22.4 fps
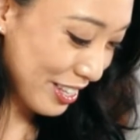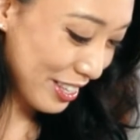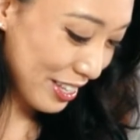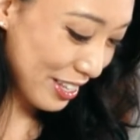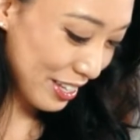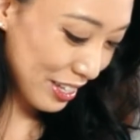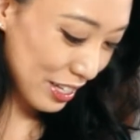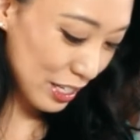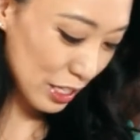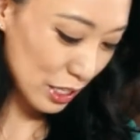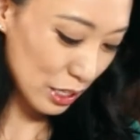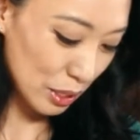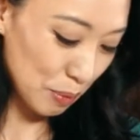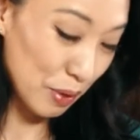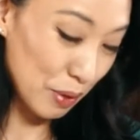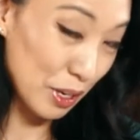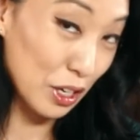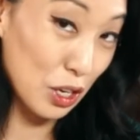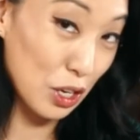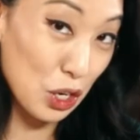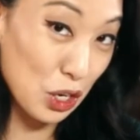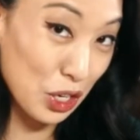things,
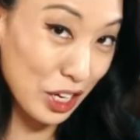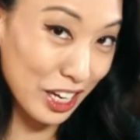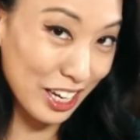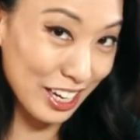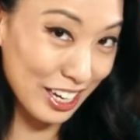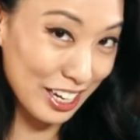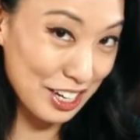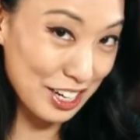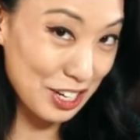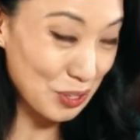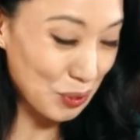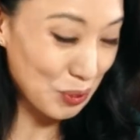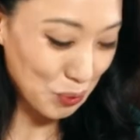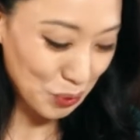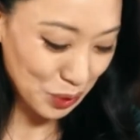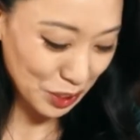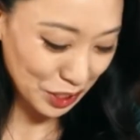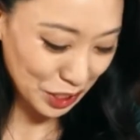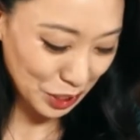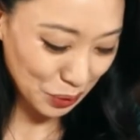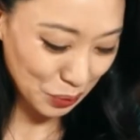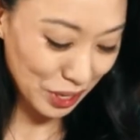but cooking it is
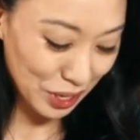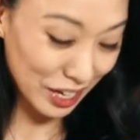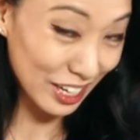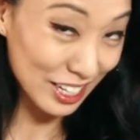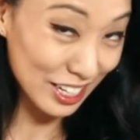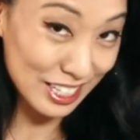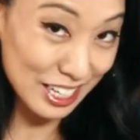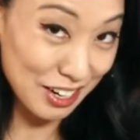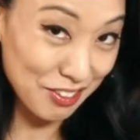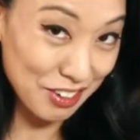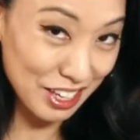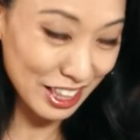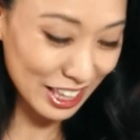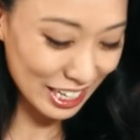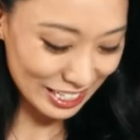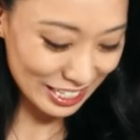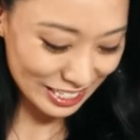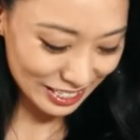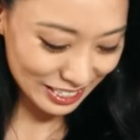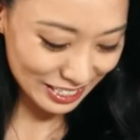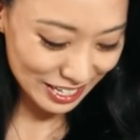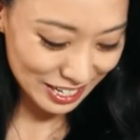really quick because everything
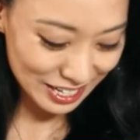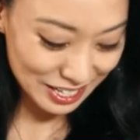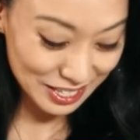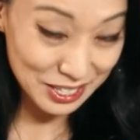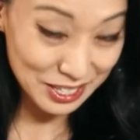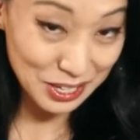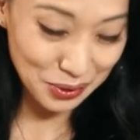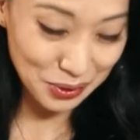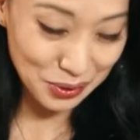is sliced so